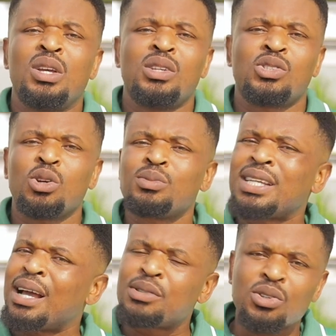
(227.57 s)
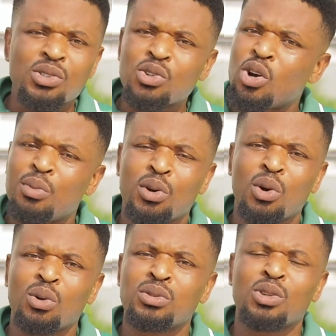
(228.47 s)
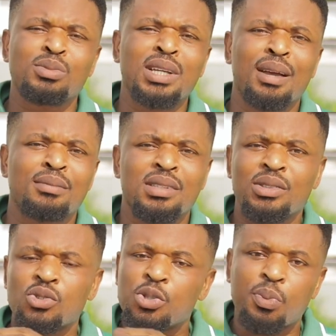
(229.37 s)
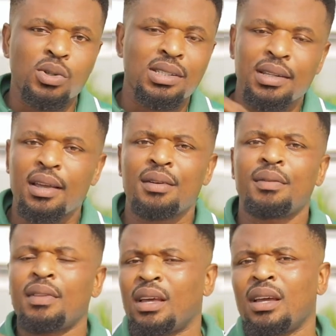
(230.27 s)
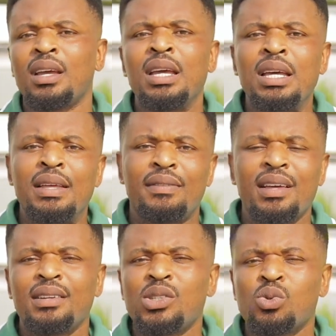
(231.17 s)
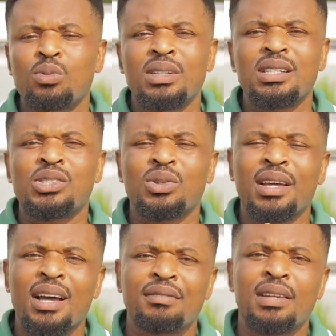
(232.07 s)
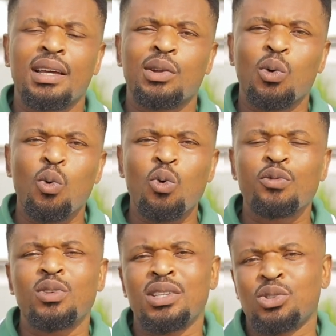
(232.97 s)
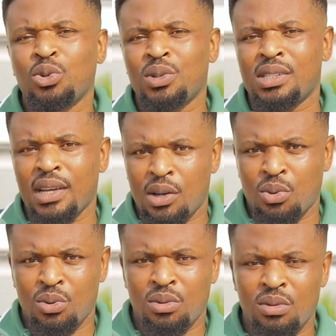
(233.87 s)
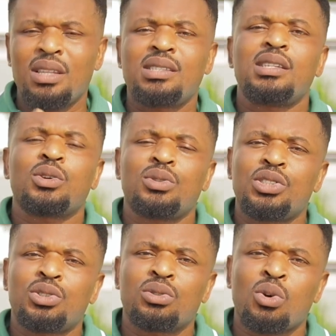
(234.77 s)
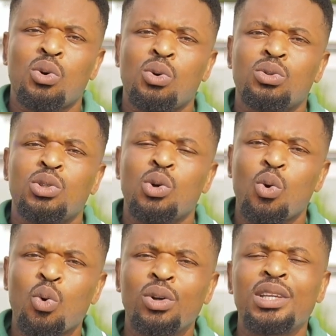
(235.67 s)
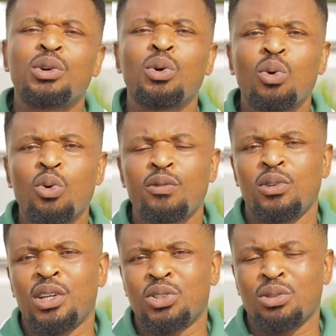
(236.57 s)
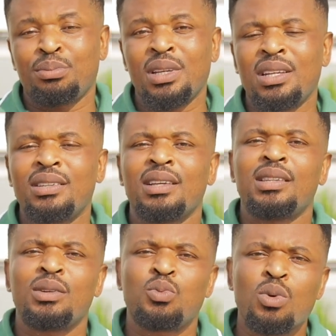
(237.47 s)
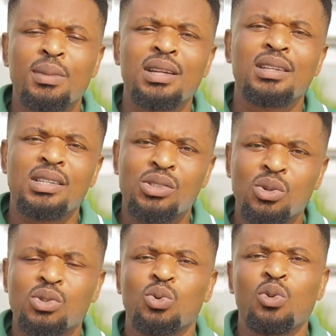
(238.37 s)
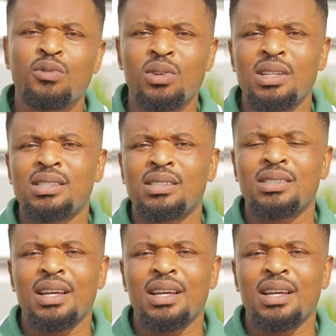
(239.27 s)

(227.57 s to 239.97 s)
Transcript: sometimes it doesn't come at all, sometimes little spots in here and there, then this woman is not having an ovulatory cycle. This is a condition called oligo-ovulation, meaning that the woman is not ovulating